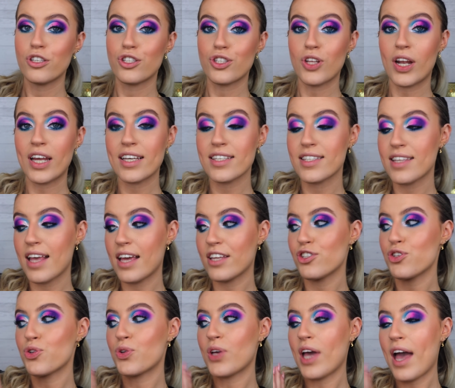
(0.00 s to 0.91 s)
So like I said,
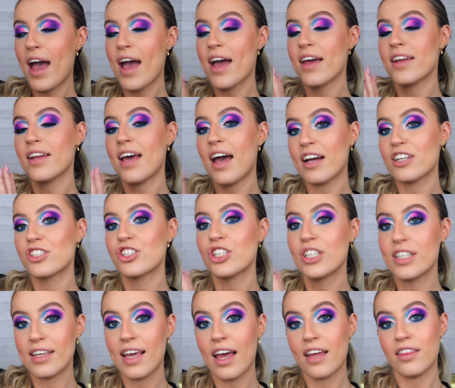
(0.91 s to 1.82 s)
you can
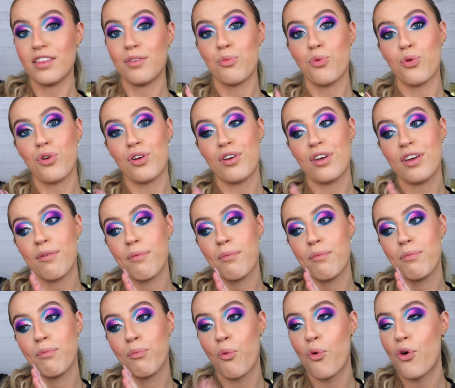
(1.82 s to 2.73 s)
actually get the Morphe
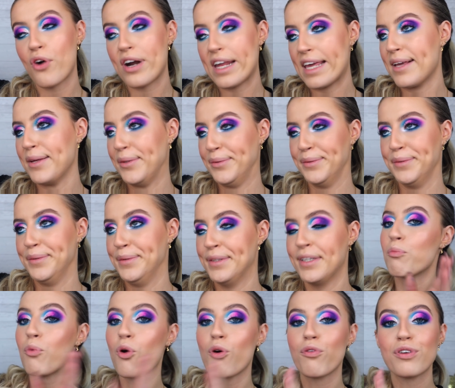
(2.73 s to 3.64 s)

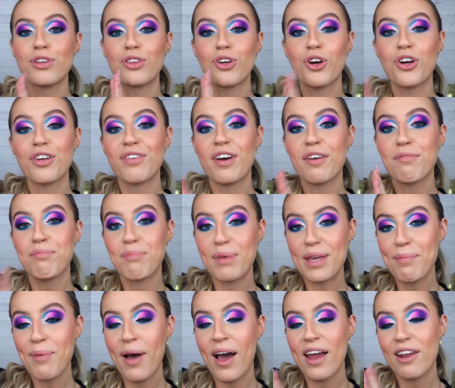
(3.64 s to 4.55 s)

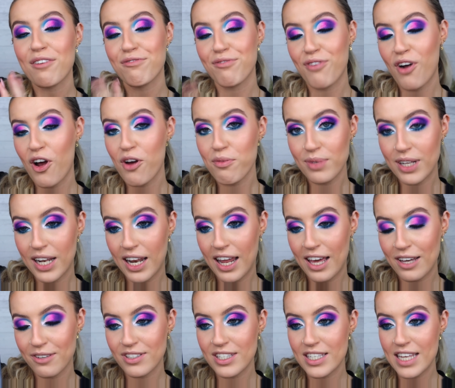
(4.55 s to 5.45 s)
35B palette from
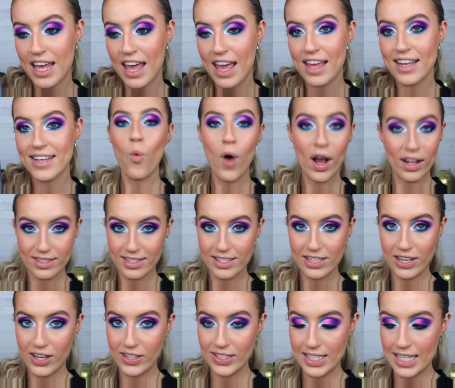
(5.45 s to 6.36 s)
Cloud10 while
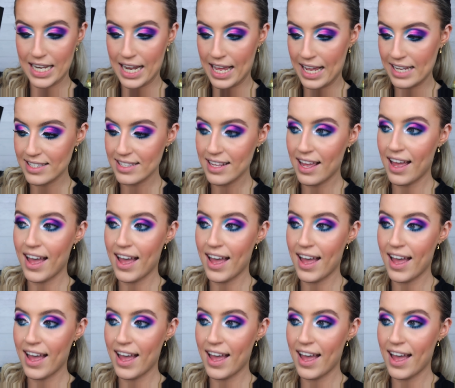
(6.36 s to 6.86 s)
stocks last.